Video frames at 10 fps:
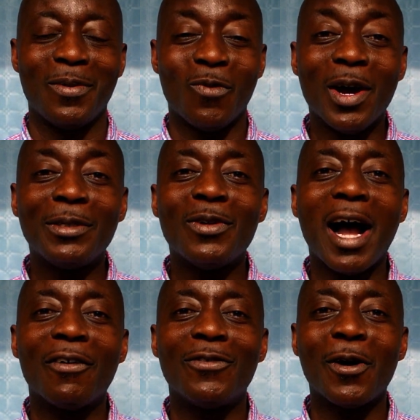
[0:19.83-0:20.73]
when you
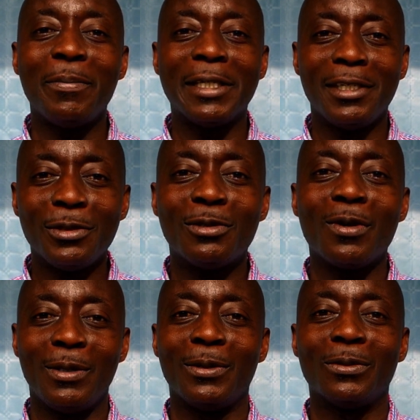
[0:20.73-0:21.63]
have not been
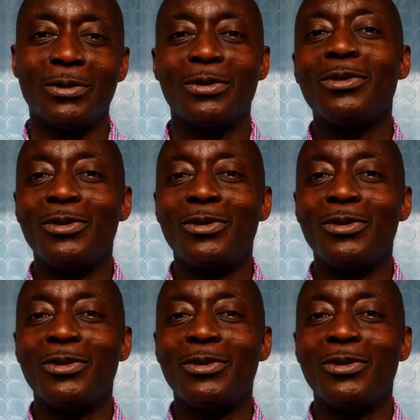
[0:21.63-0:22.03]
introduced